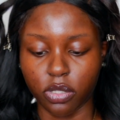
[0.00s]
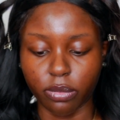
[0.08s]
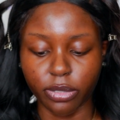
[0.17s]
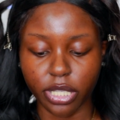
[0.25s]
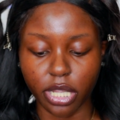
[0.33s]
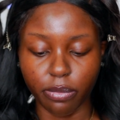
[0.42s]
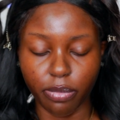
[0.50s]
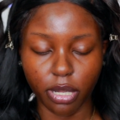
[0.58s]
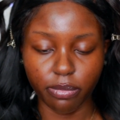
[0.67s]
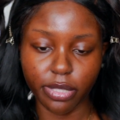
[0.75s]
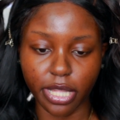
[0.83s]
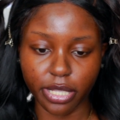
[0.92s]
so I'm just going to
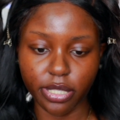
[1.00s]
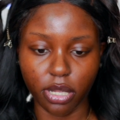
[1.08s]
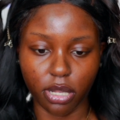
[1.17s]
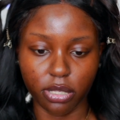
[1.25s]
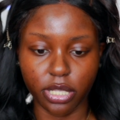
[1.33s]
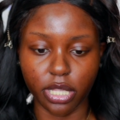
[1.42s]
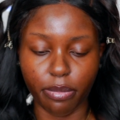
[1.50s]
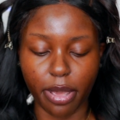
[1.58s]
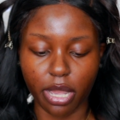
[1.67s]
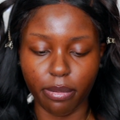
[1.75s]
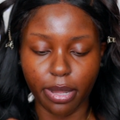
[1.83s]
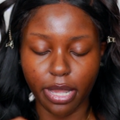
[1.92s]
pump this onto the
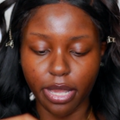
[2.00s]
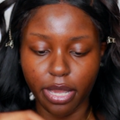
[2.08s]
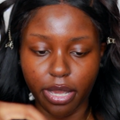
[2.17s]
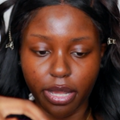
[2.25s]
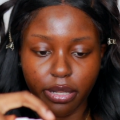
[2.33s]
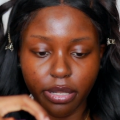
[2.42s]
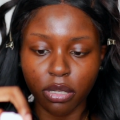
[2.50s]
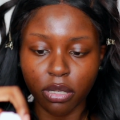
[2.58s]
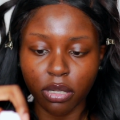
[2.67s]
back of my hand.